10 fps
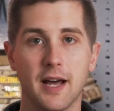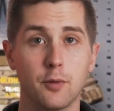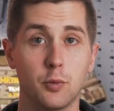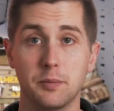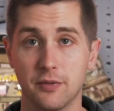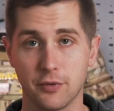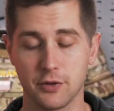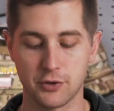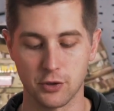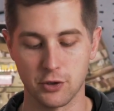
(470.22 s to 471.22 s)
that will be for
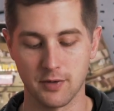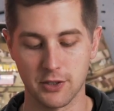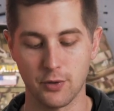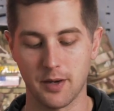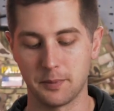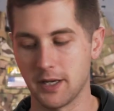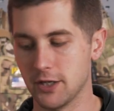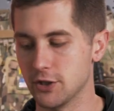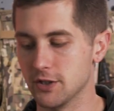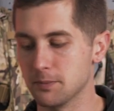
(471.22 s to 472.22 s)
the search and rescue
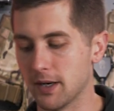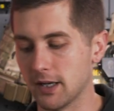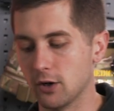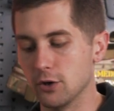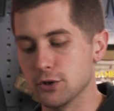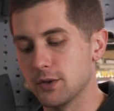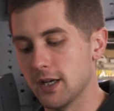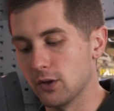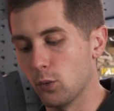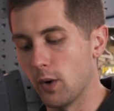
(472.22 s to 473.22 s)
applications, but it can also
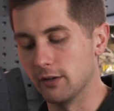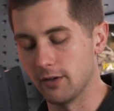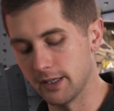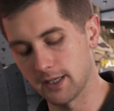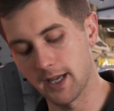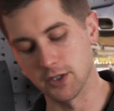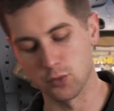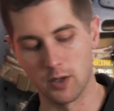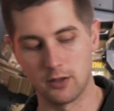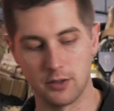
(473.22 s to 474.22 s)
take the white light
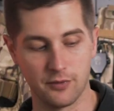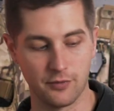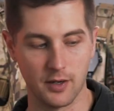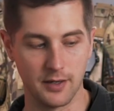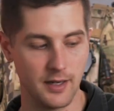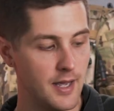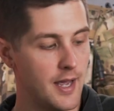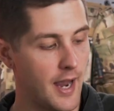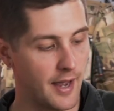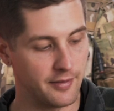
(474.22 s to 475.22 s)
as well on the front.
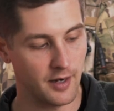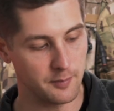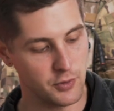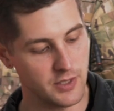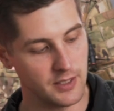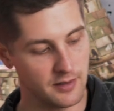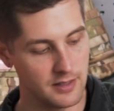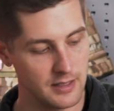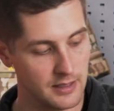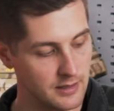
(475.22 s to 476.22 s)
And then I'm using
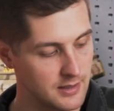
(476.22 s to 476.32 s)
the